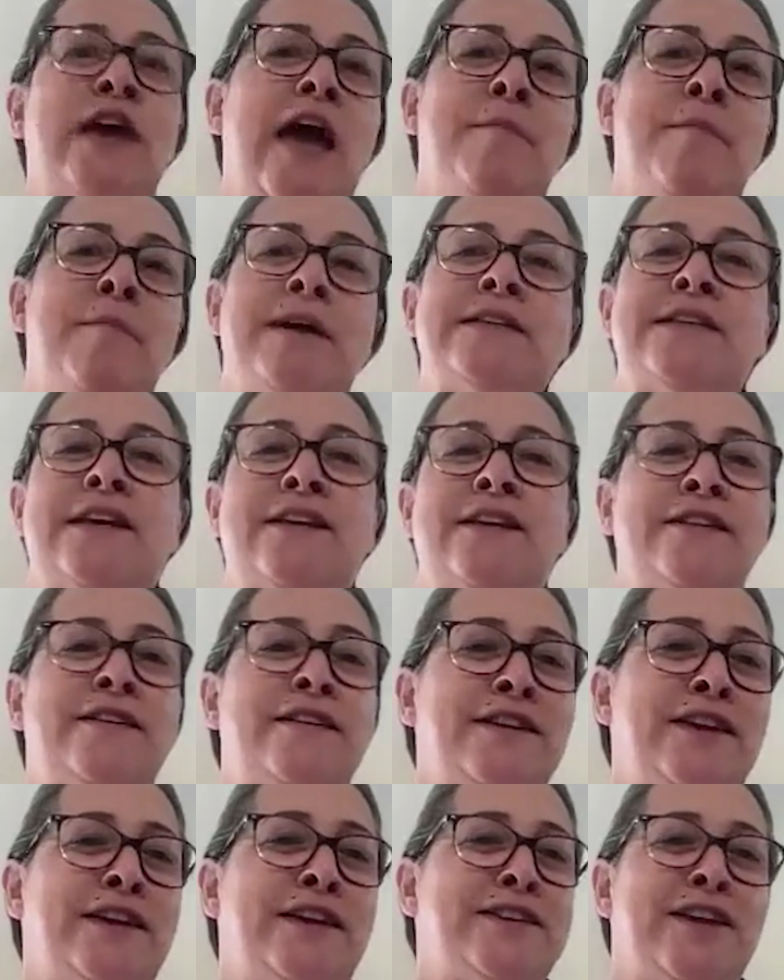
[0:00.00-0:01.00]
I'm asking
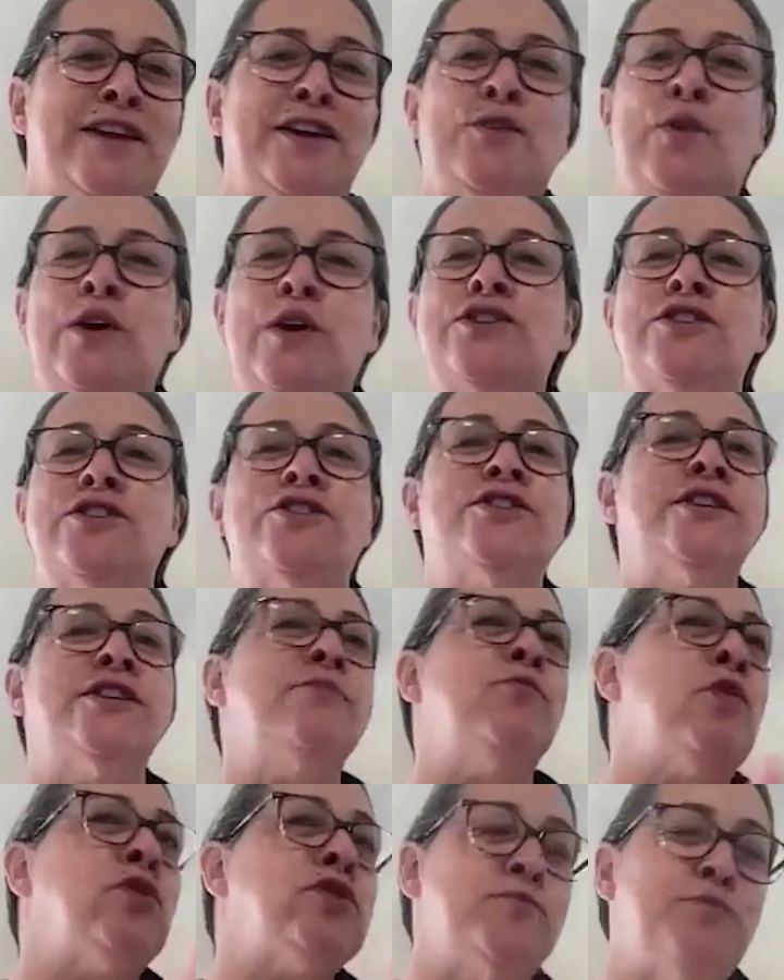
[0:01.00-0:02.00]
Jitka a question she
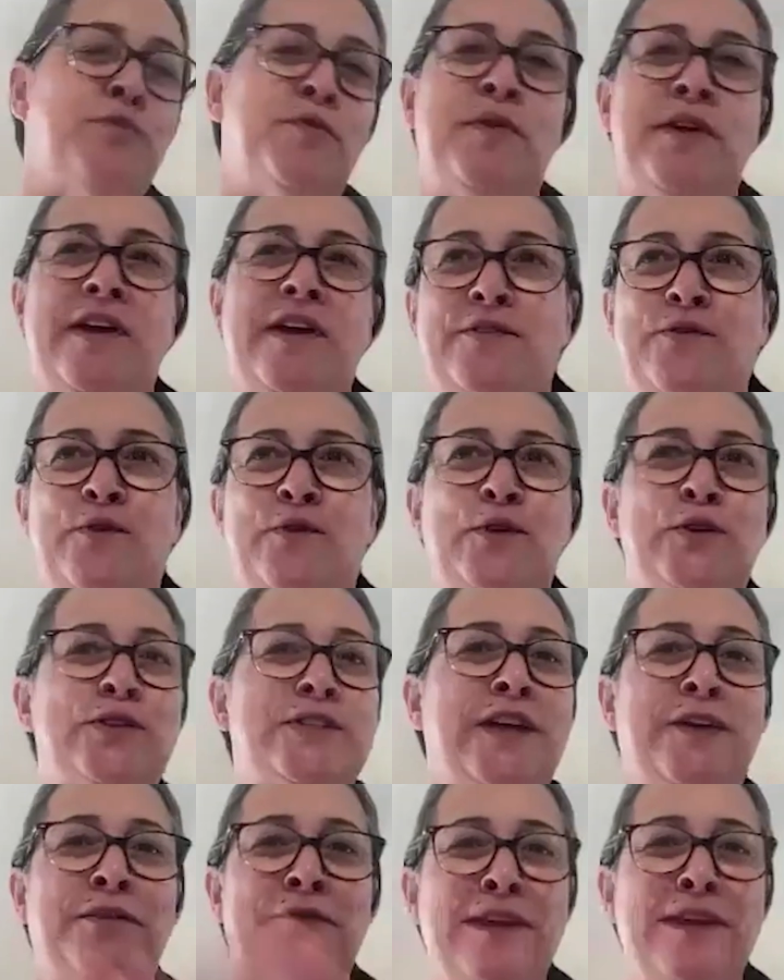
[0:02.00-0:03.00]
wasn't prepared for,
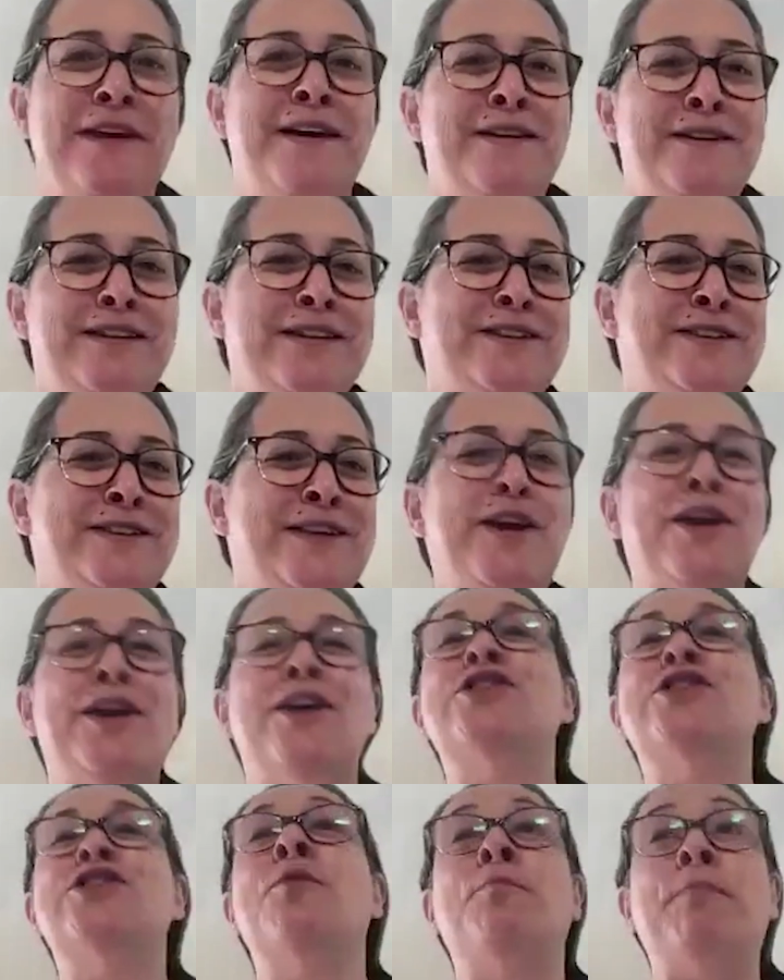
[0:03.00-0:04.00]
so
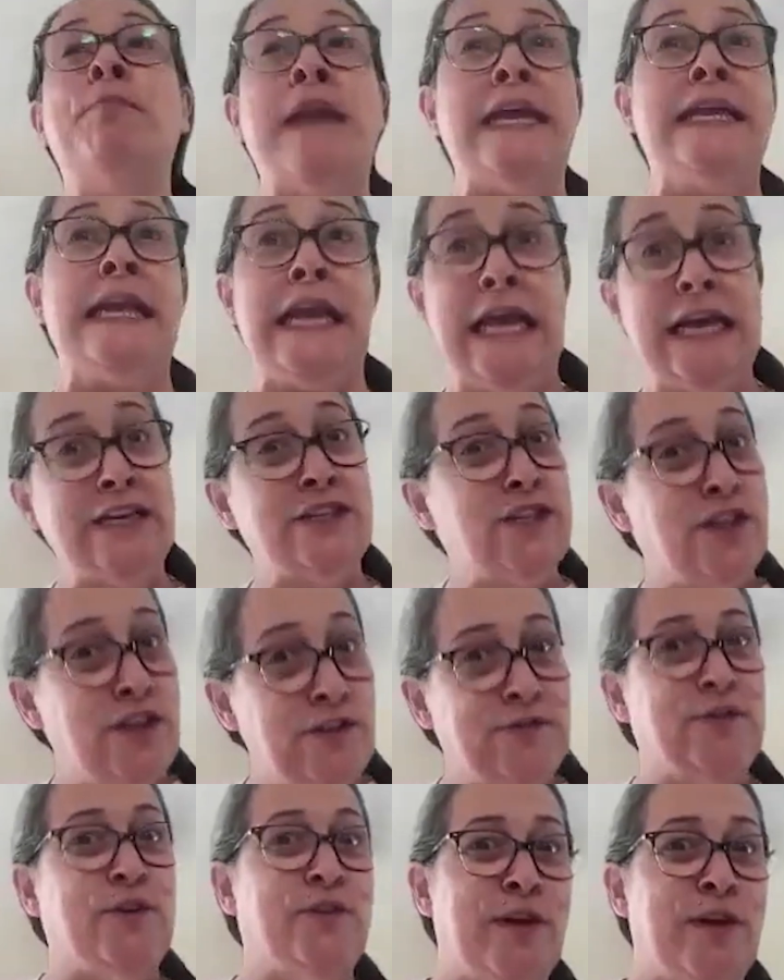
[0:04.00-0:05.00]
don't penalise her
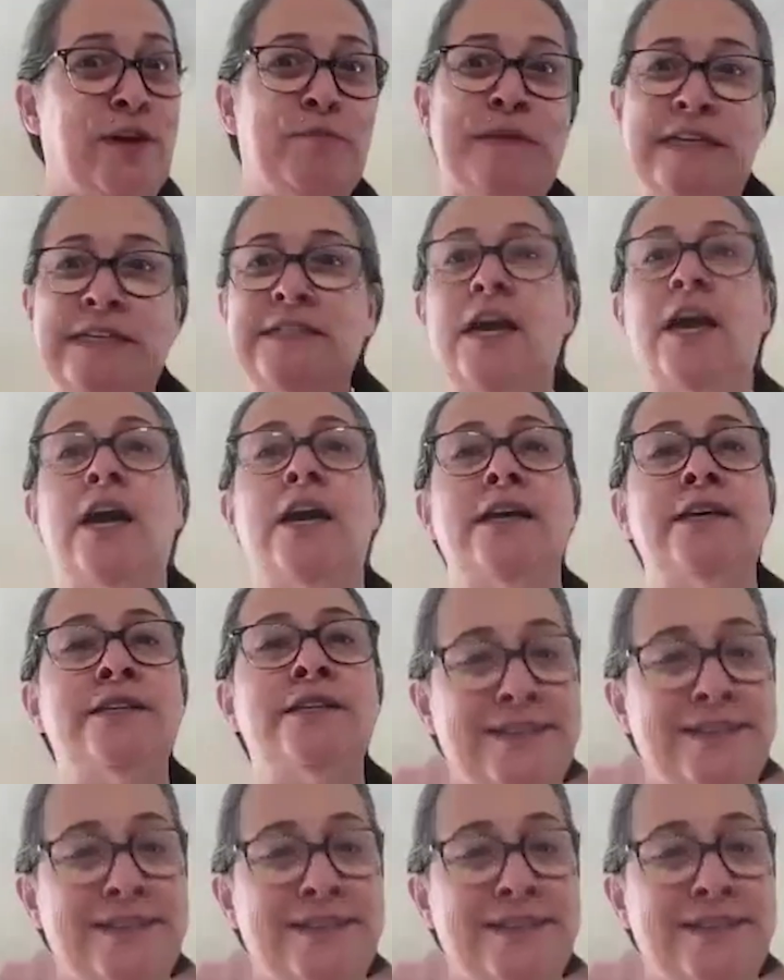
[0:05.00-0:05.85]
for it, please, guys.